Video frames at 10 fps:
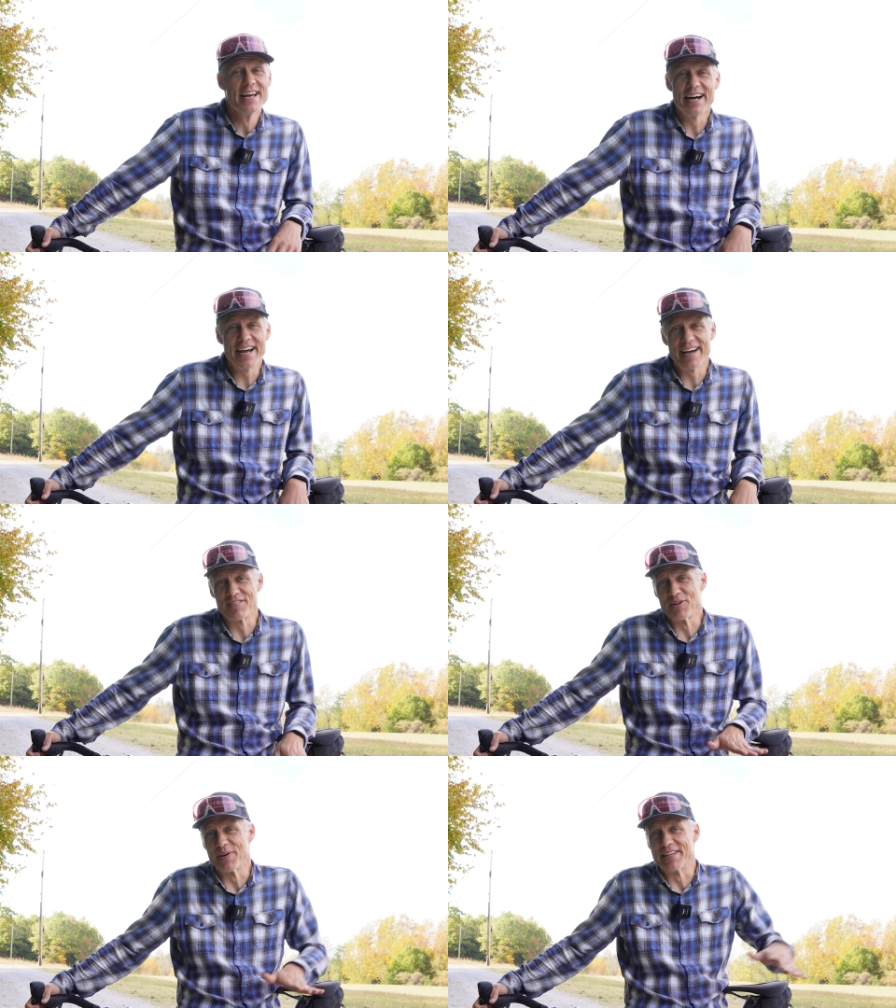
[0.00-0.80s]
I
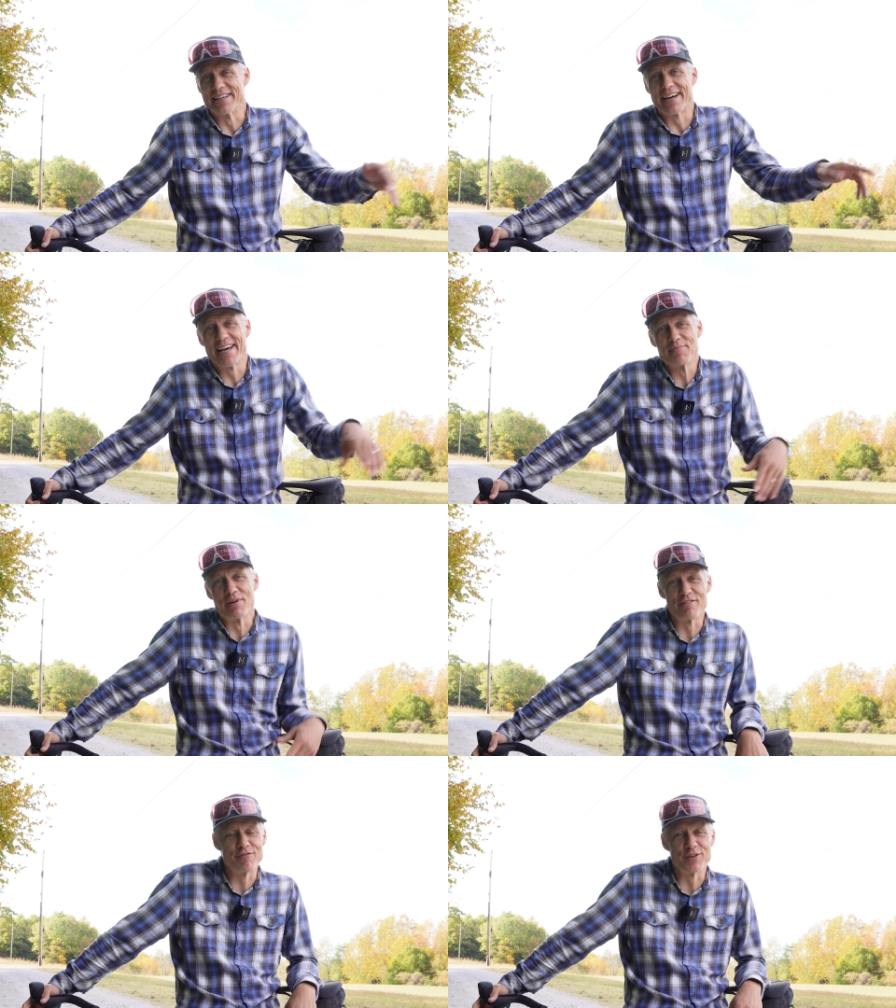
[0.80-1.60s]
have no idea. I had
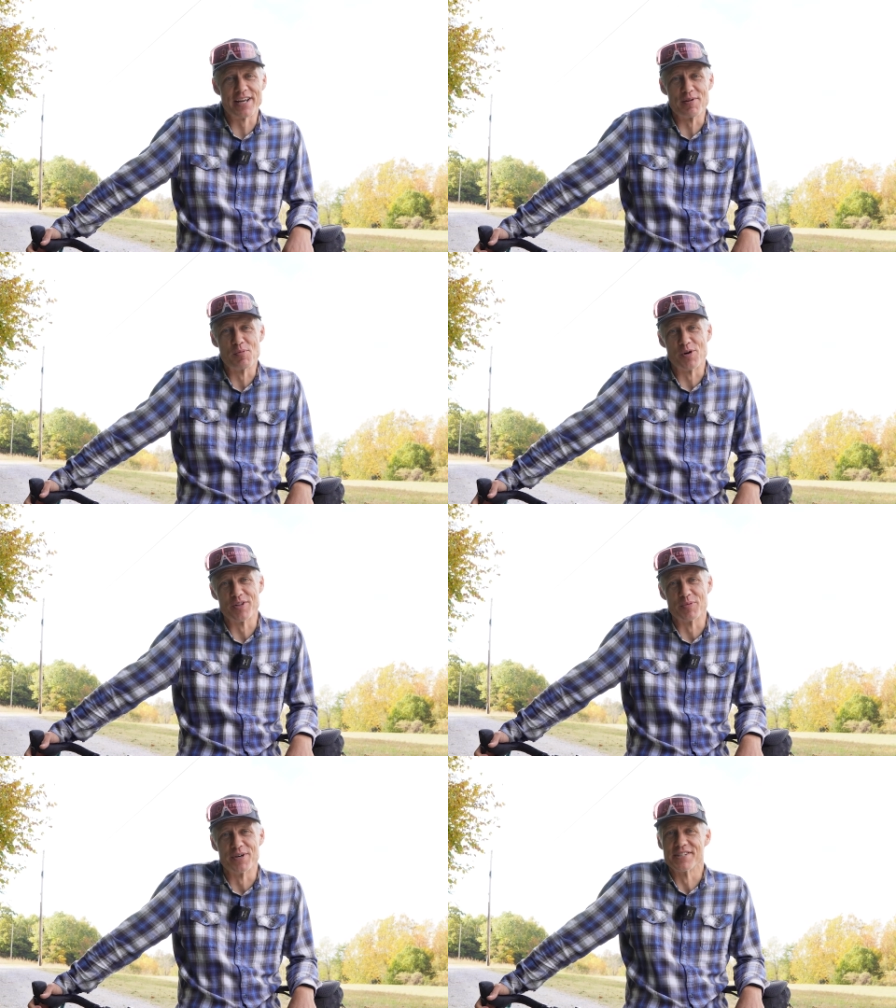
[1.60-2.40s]
my foot out more
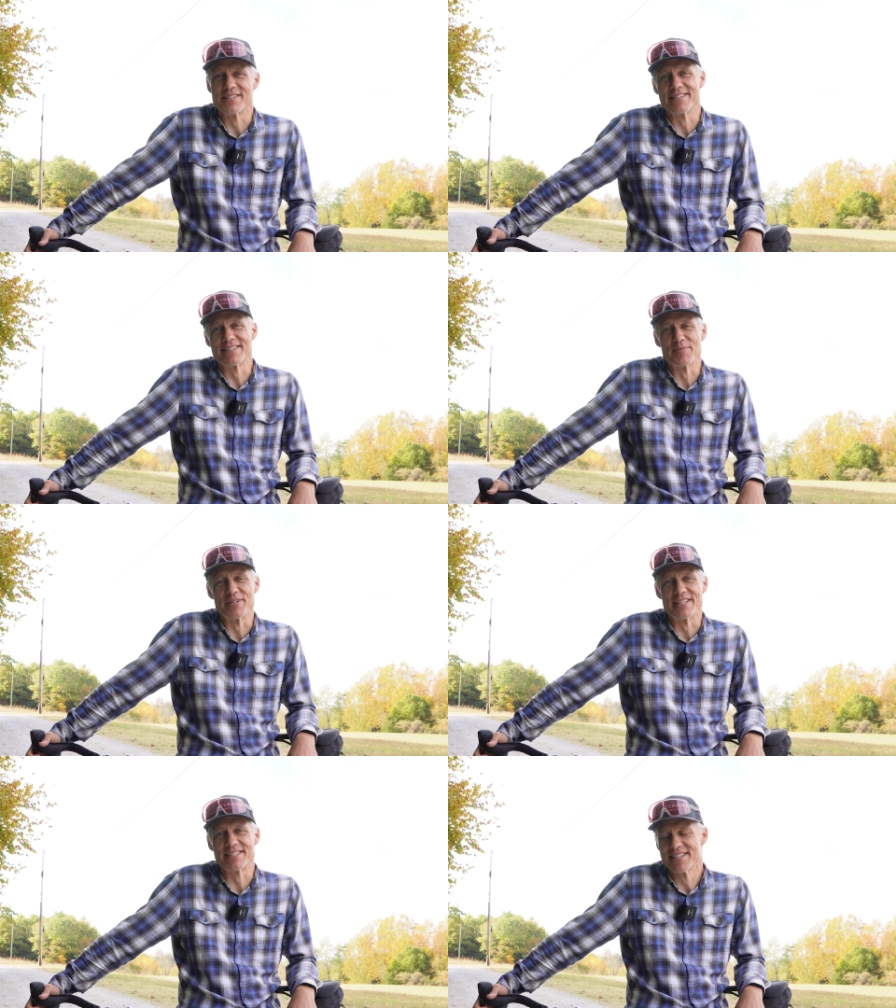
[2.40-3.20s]
than once in some of
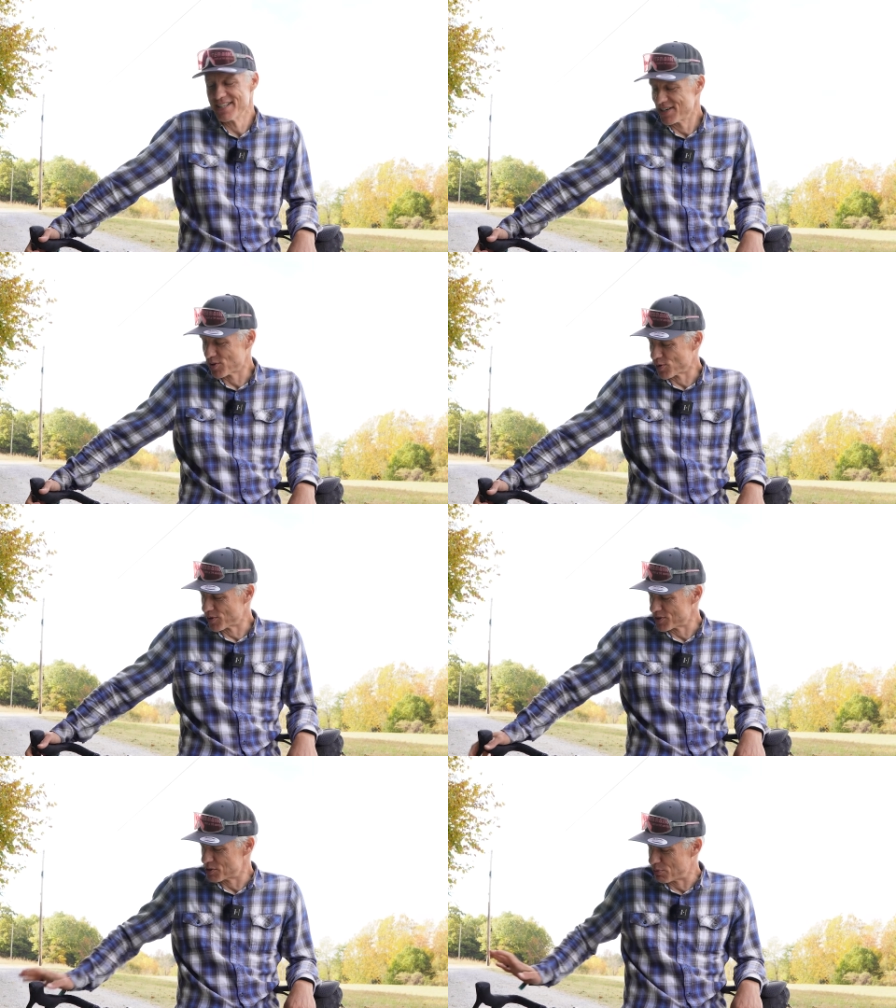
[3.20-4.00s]
these corners,